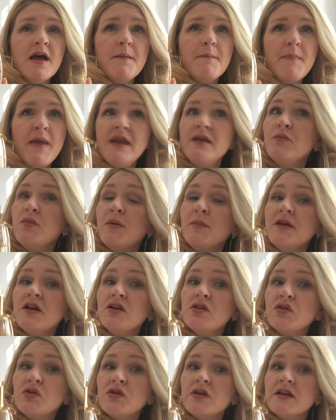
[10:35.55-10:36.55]
men and women
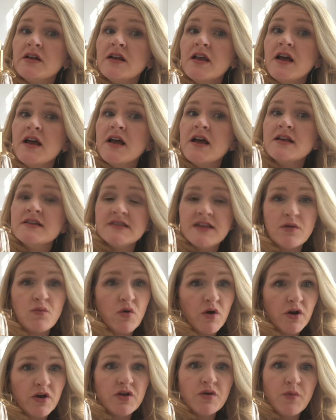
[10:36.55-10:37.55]
included, say,
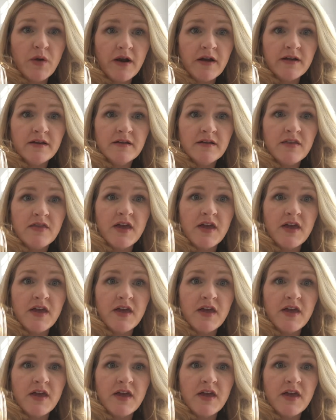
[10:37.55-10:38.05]
what are you wearing?